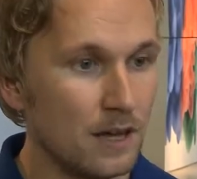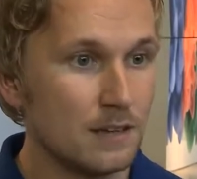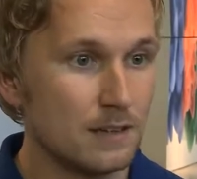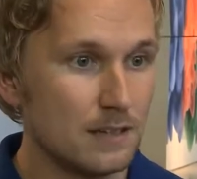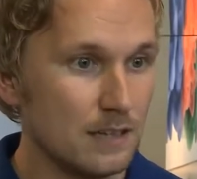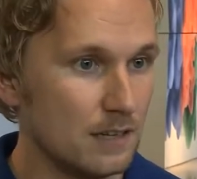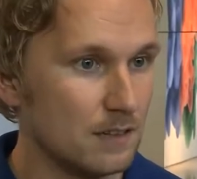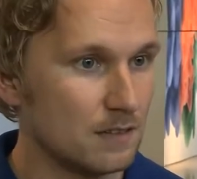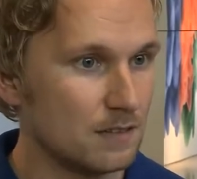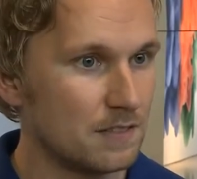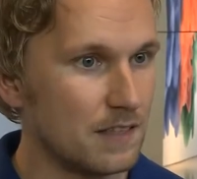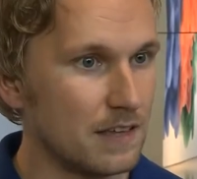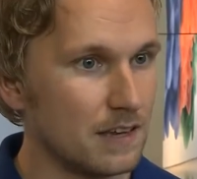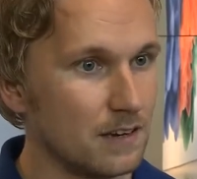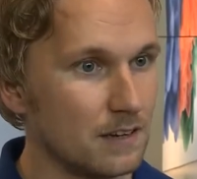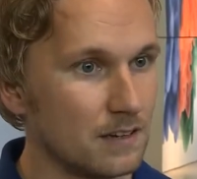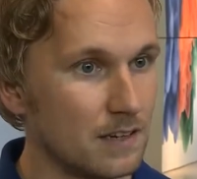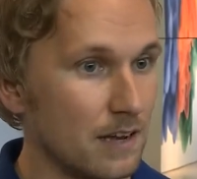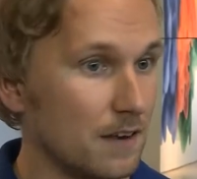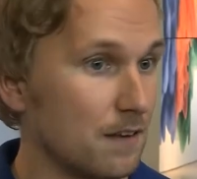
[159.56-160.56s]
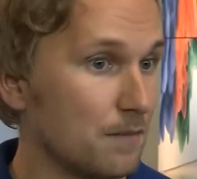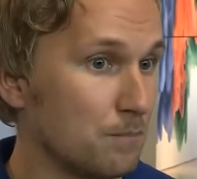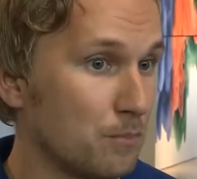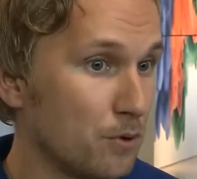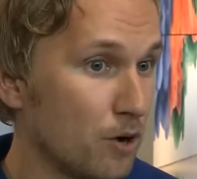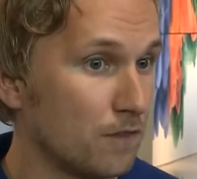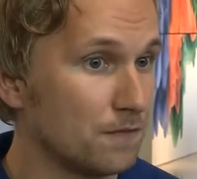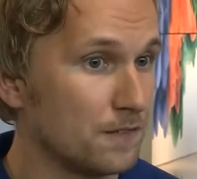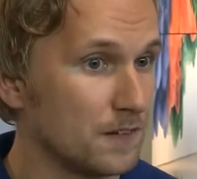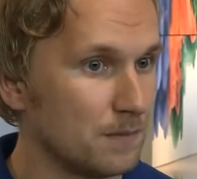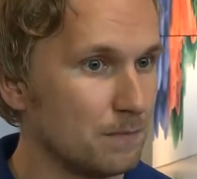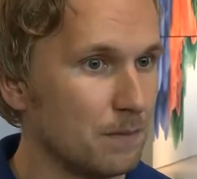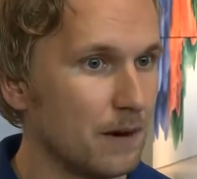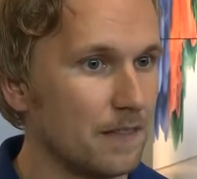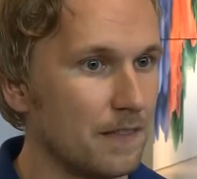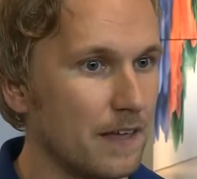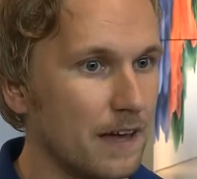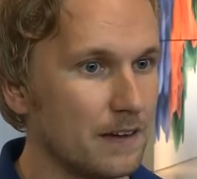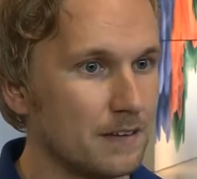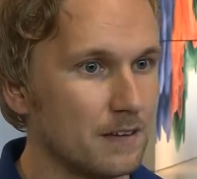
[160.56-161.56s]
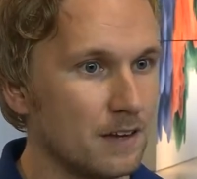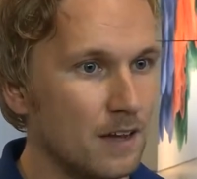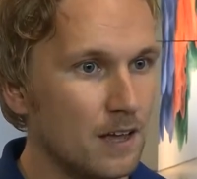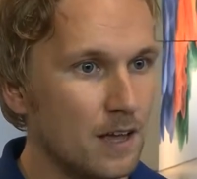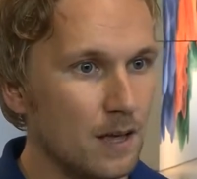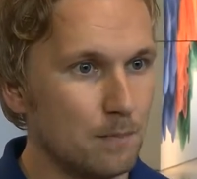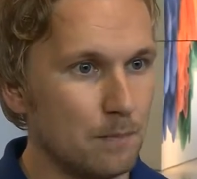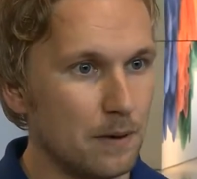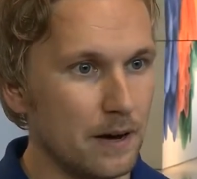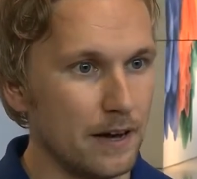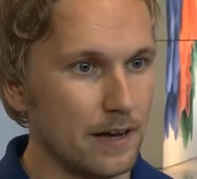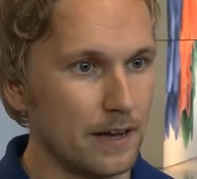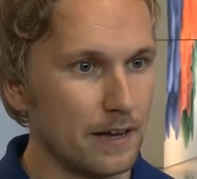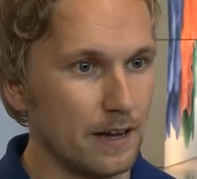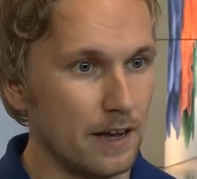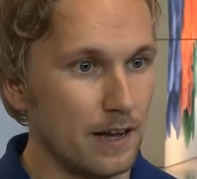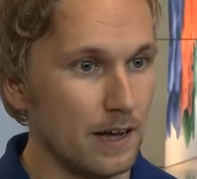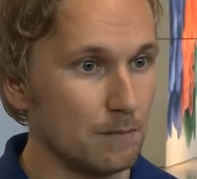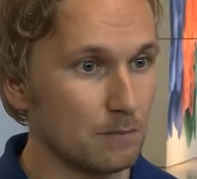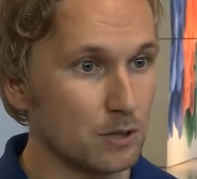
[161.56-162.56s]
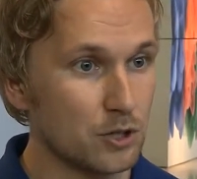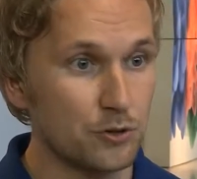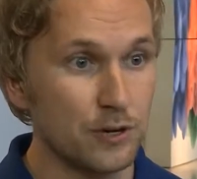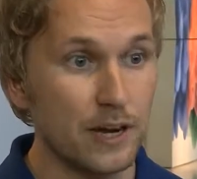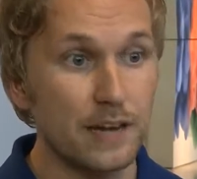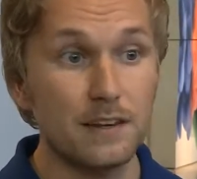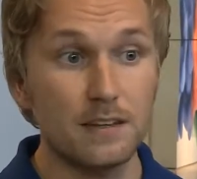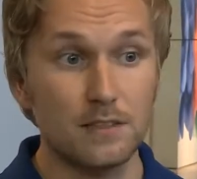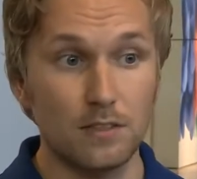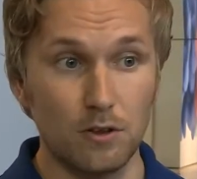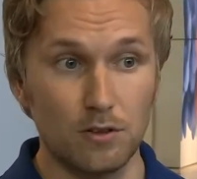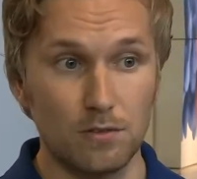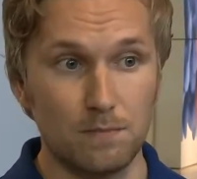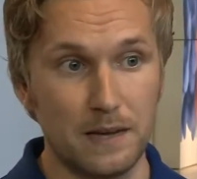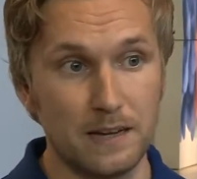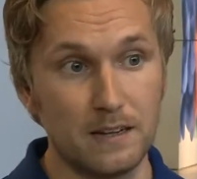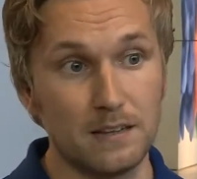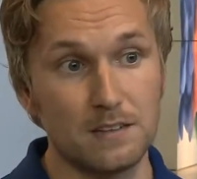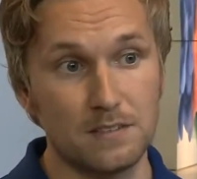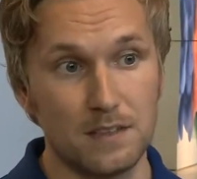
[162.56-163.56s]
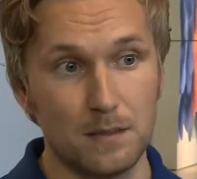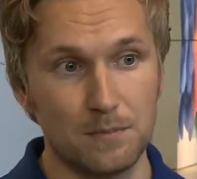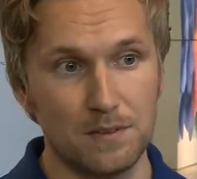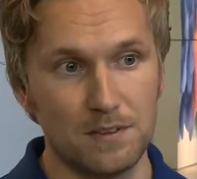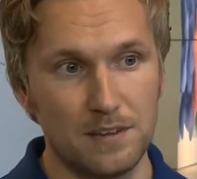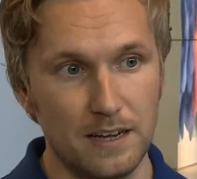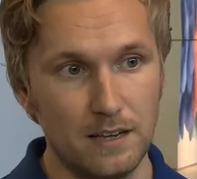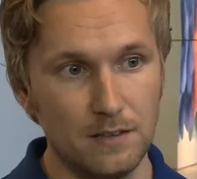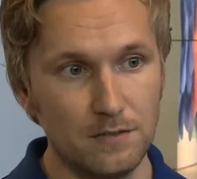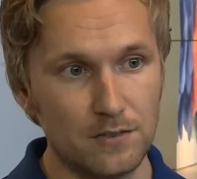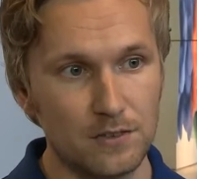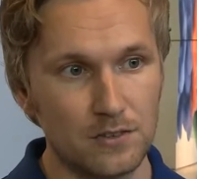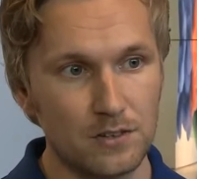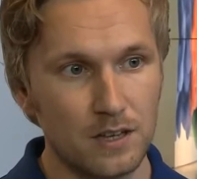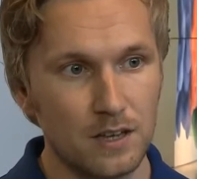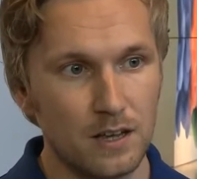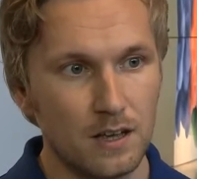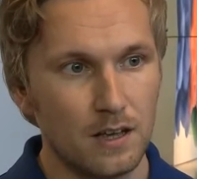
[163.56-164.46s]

dealers then can profit by that by creating those panels themselves,